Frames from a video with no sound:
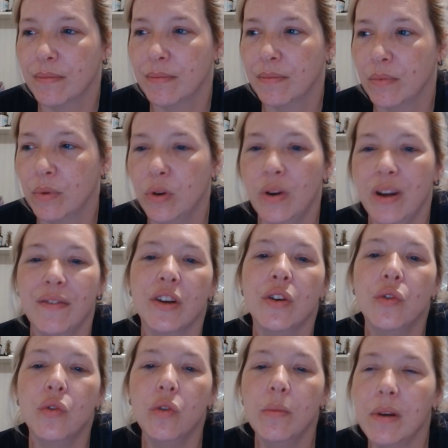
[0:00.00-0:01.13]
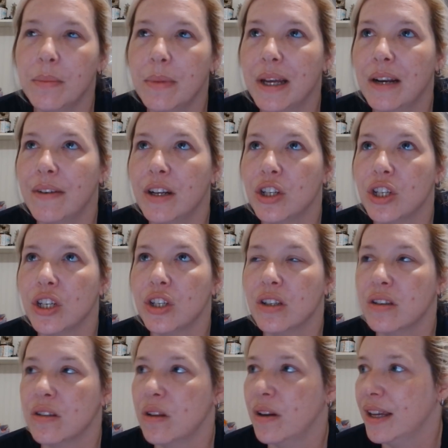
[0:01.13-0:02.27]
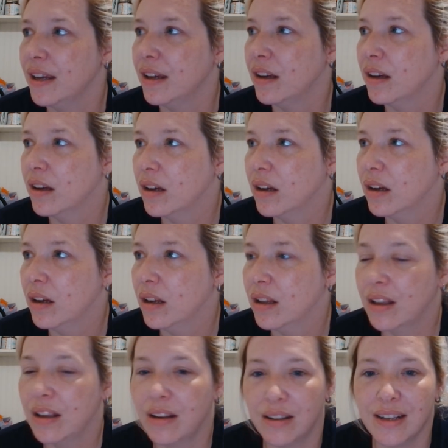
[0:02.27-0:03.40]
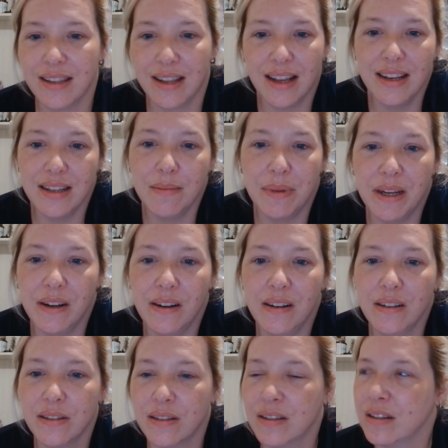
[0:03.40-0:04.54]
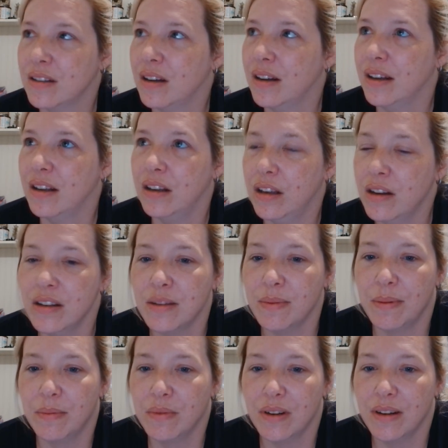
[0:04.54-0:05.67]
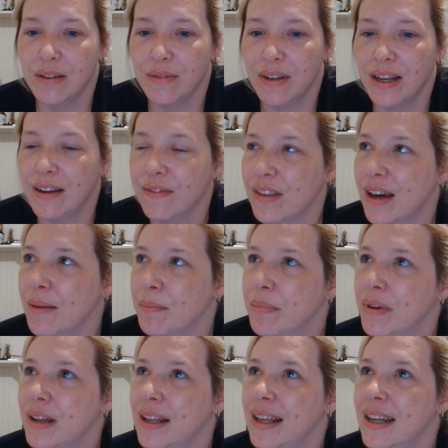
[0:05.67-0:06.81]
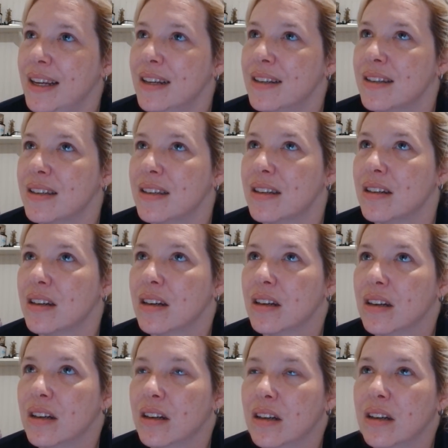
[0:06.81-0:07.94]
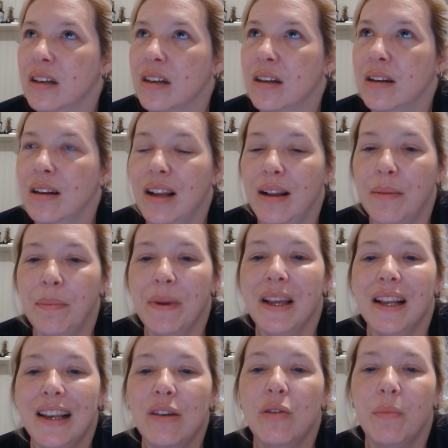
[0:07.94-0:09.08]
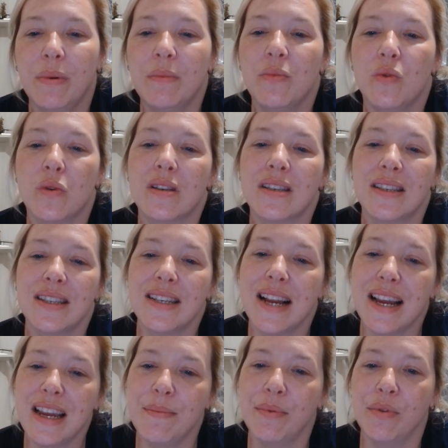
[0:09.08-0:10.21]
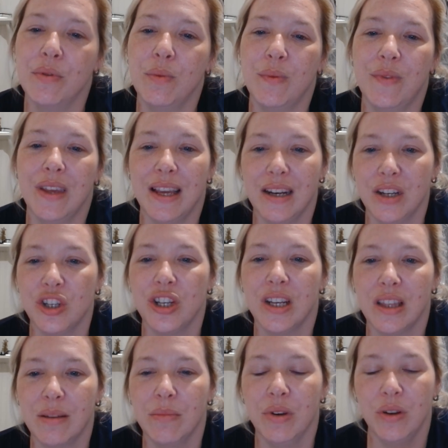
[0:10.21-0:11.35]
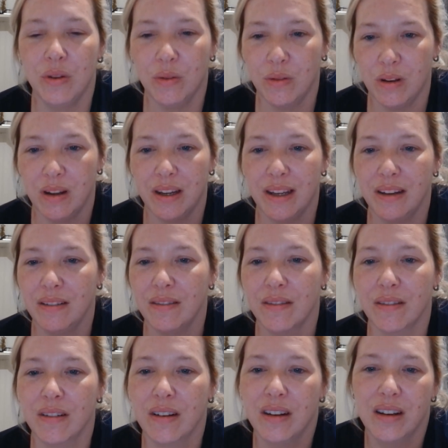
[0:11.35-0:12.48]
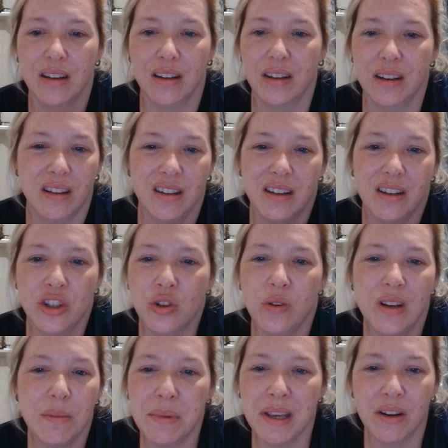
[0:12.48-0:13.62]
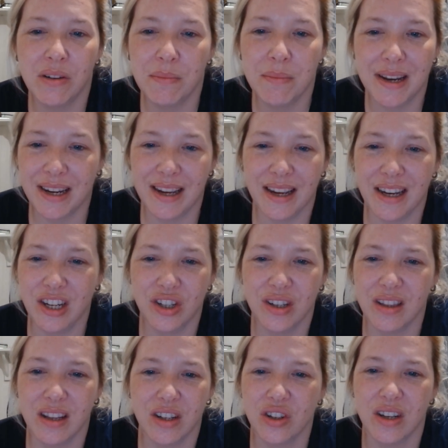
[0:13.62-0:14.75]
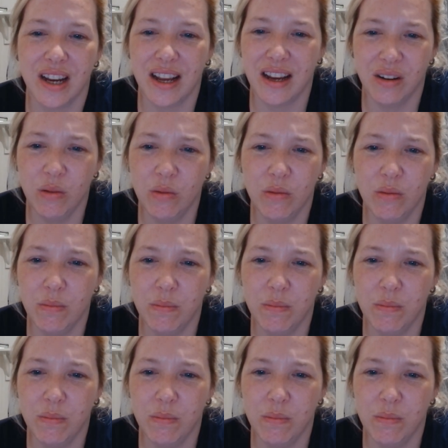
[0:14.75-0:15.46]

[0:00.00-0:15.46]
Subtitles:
Well, not even a normal amount of energy. Just like, that is a big ask. Like, loads of people don't even have that. But at least be a little bit more stable with the energy and the mood. Like, surely being on medication, that should help.